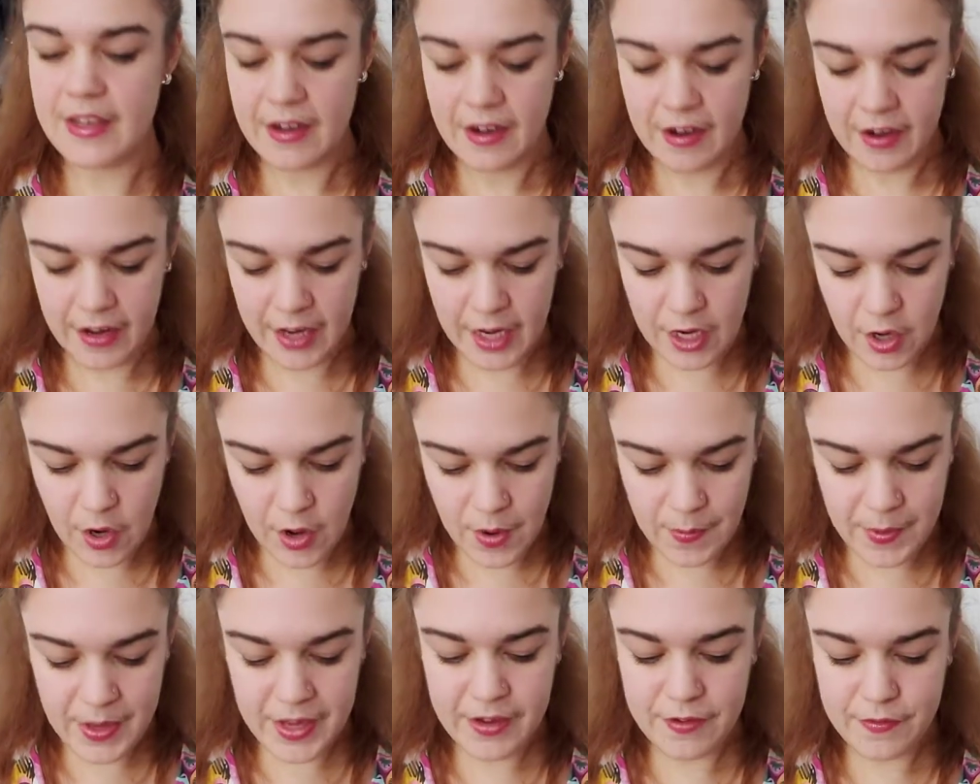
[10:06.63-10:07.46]
I got a
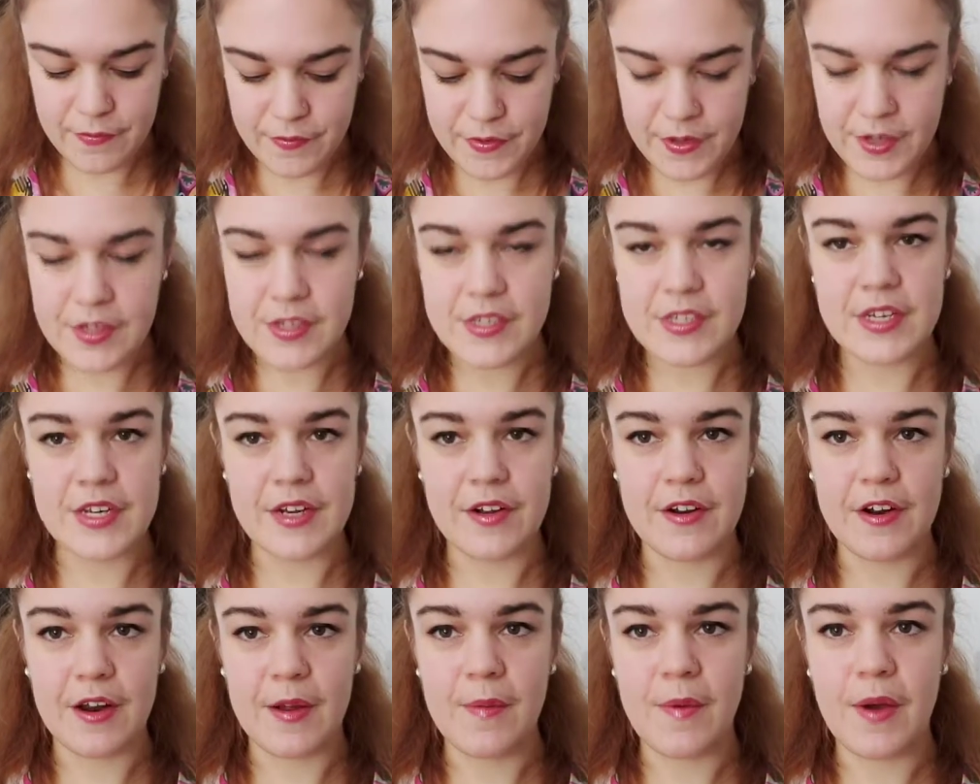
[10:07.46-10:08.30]
bit confused here,
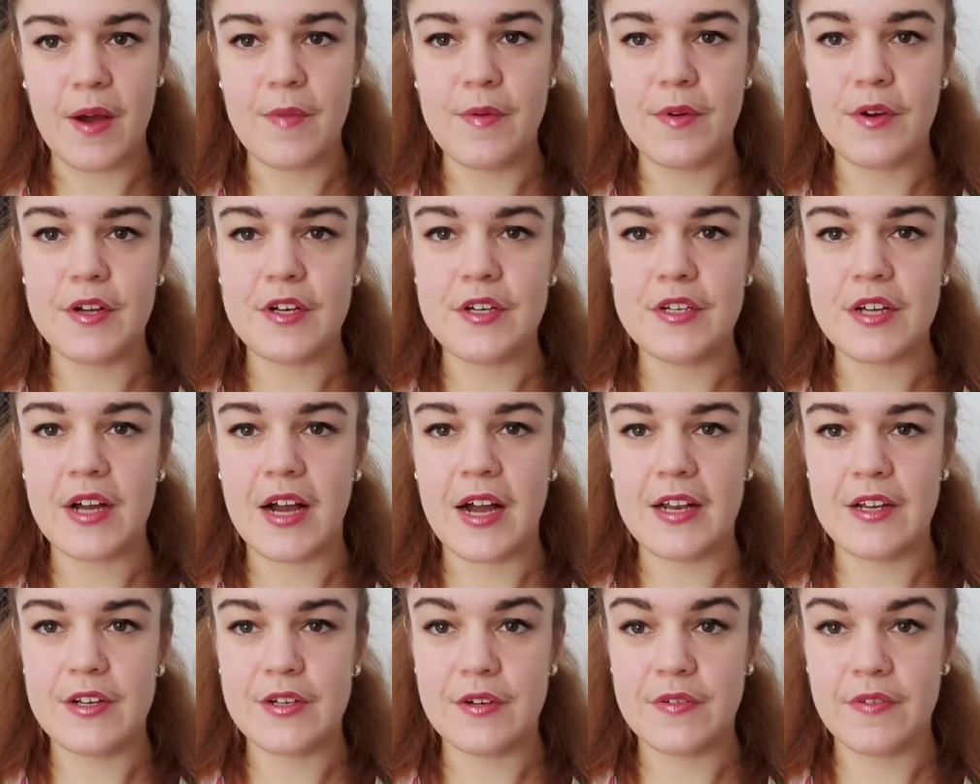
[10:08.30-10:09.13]
and I'm not
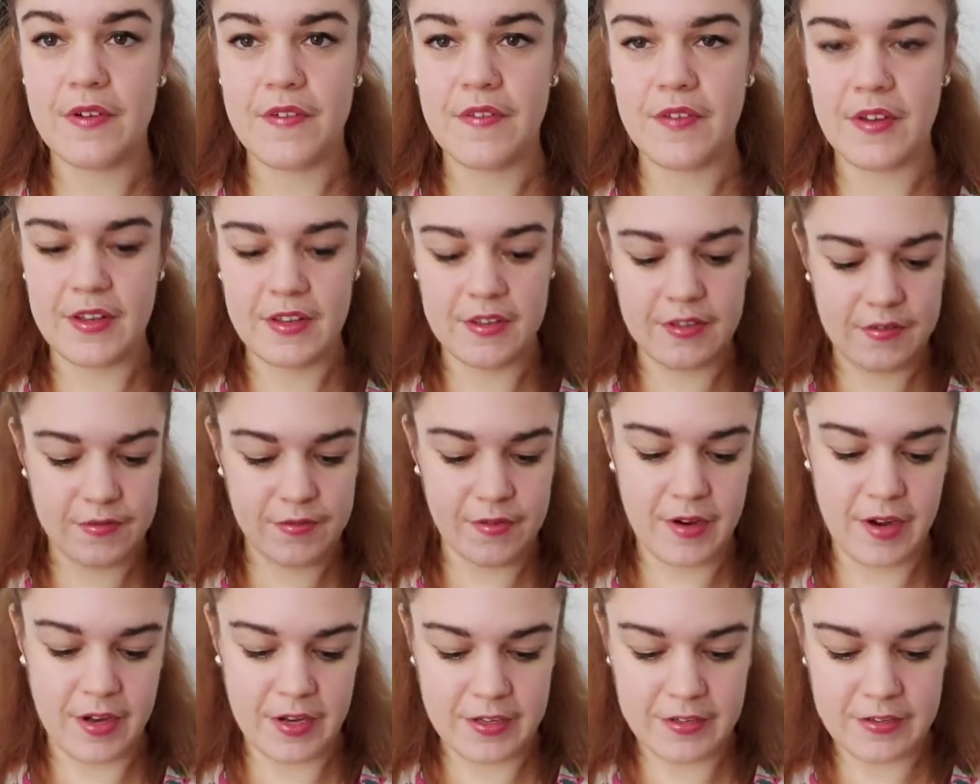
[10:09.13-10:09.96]
entirely sure if I've done this
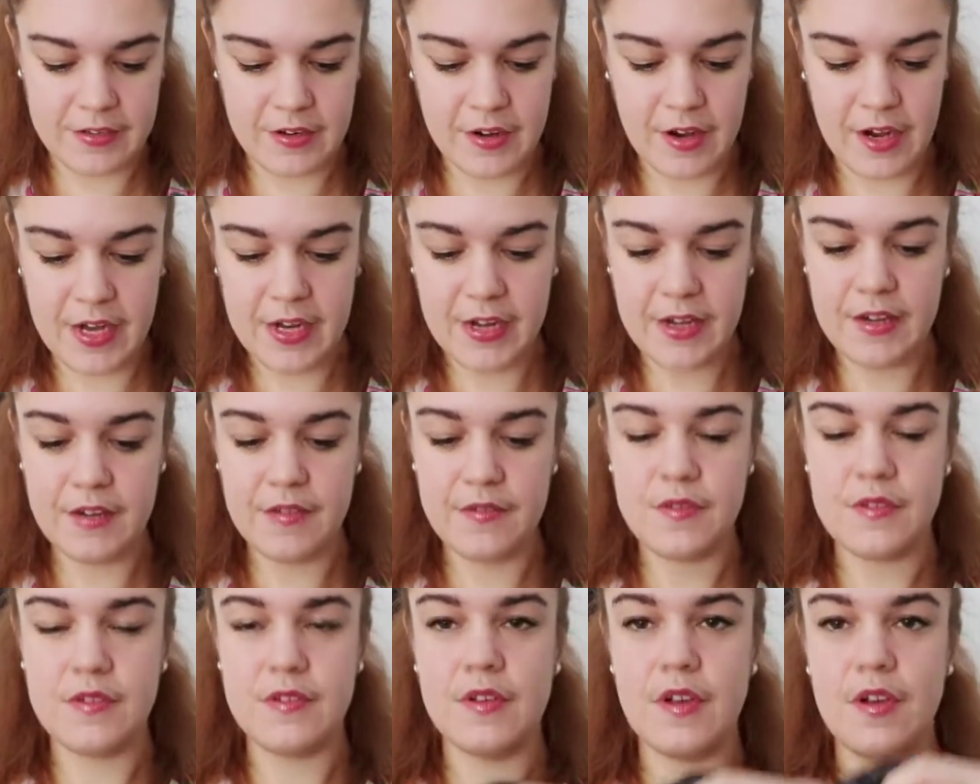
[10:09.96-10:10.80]
right. So I kind
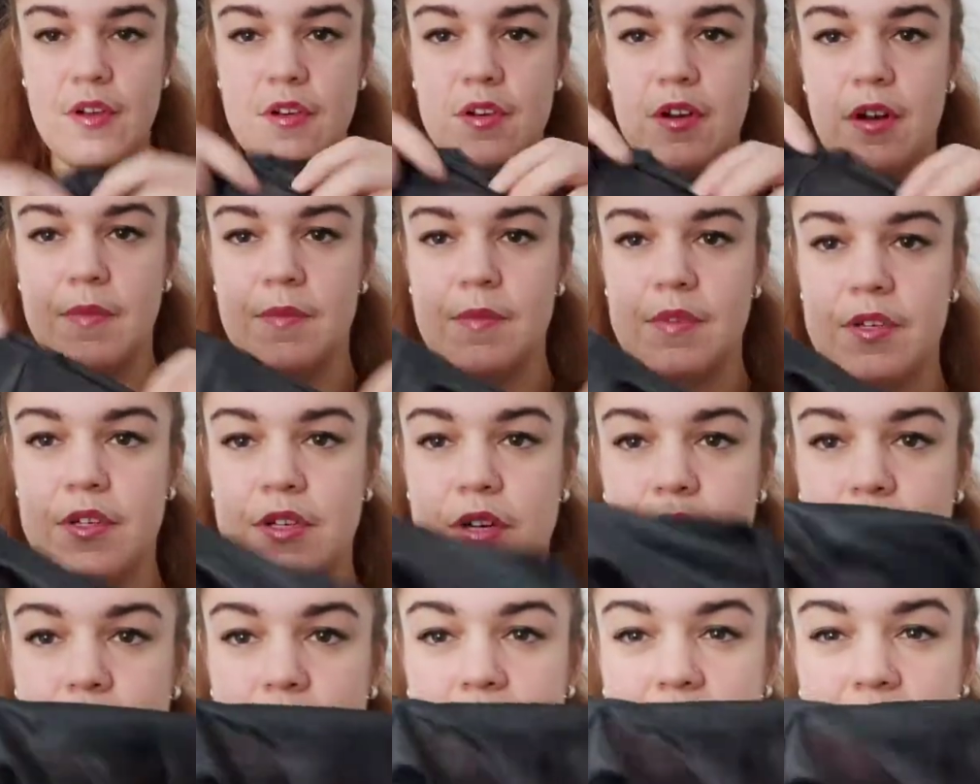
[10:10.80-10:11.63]
of sewed up the
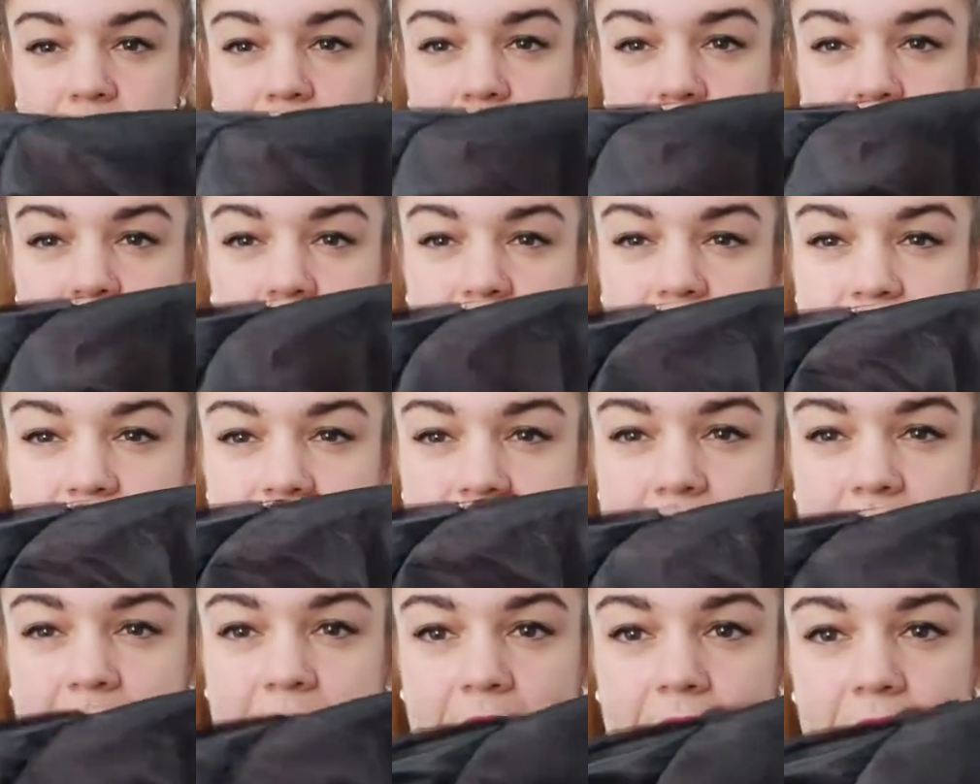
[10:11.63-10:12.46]
shoulder seams I
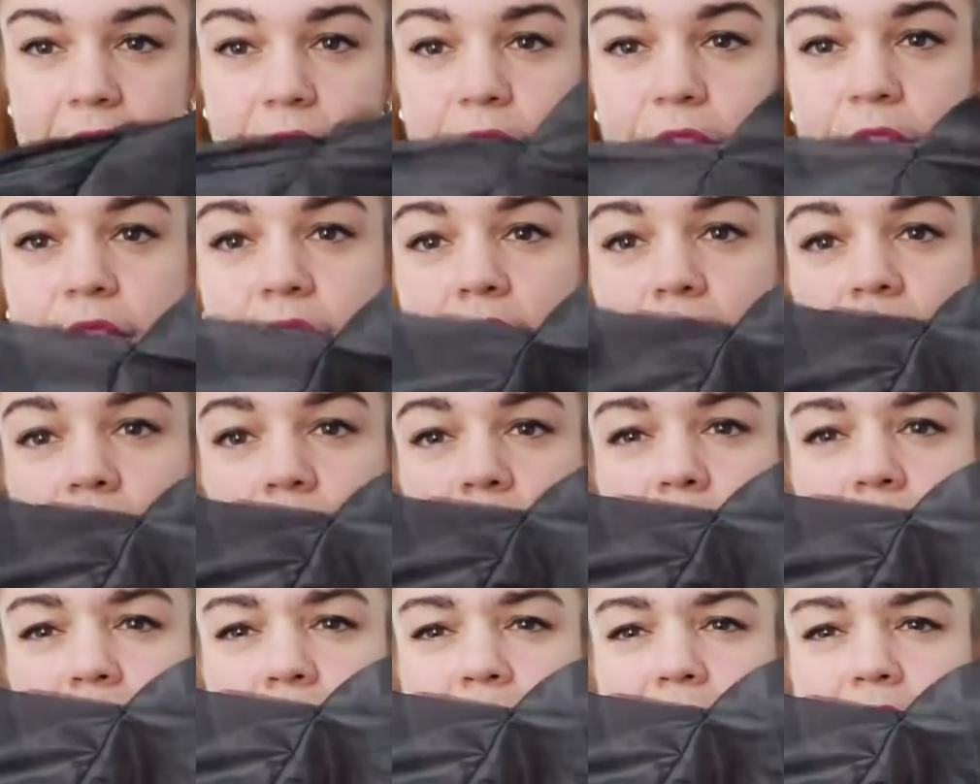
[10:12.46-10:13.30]
did have,
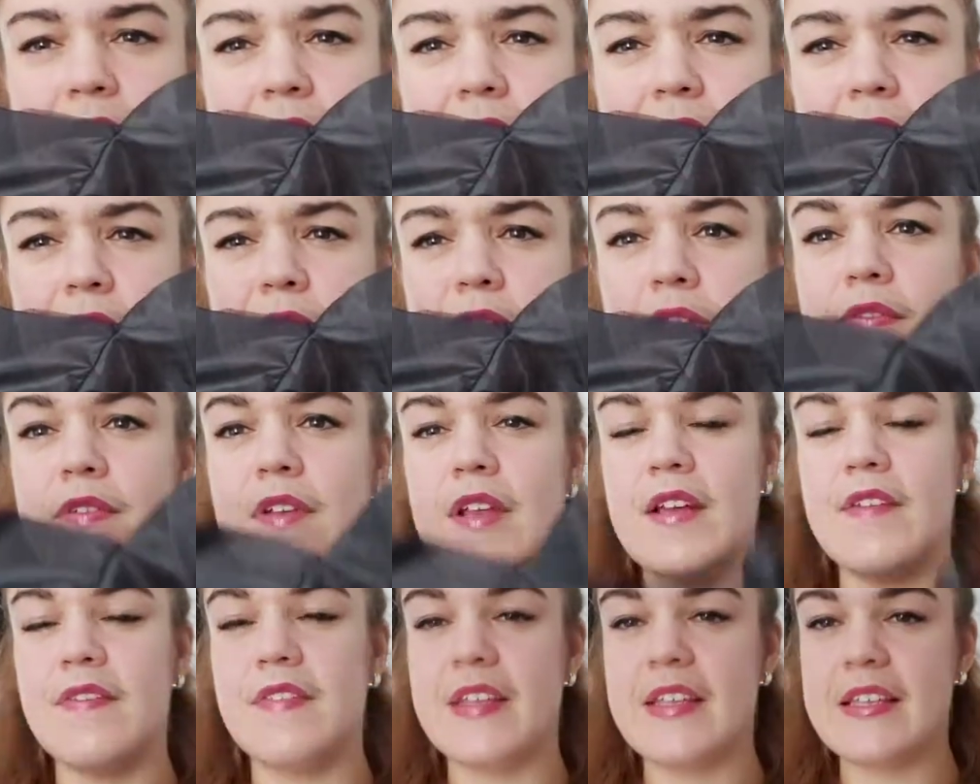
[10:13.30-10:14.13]
but it does sort of
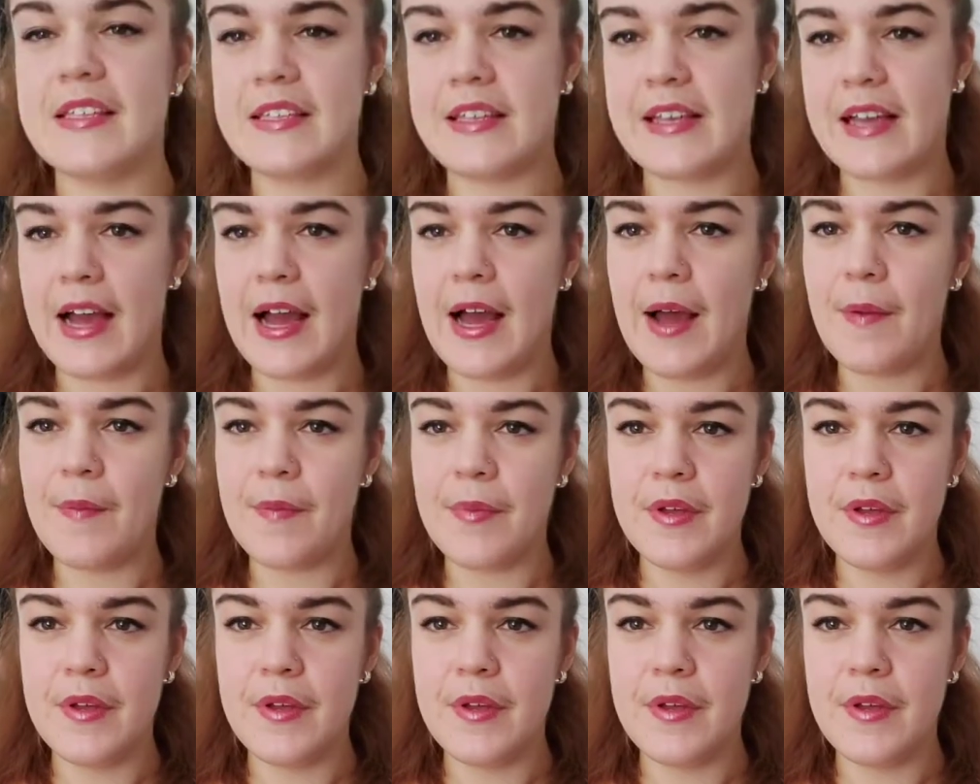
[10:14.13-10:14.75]
leave this gap,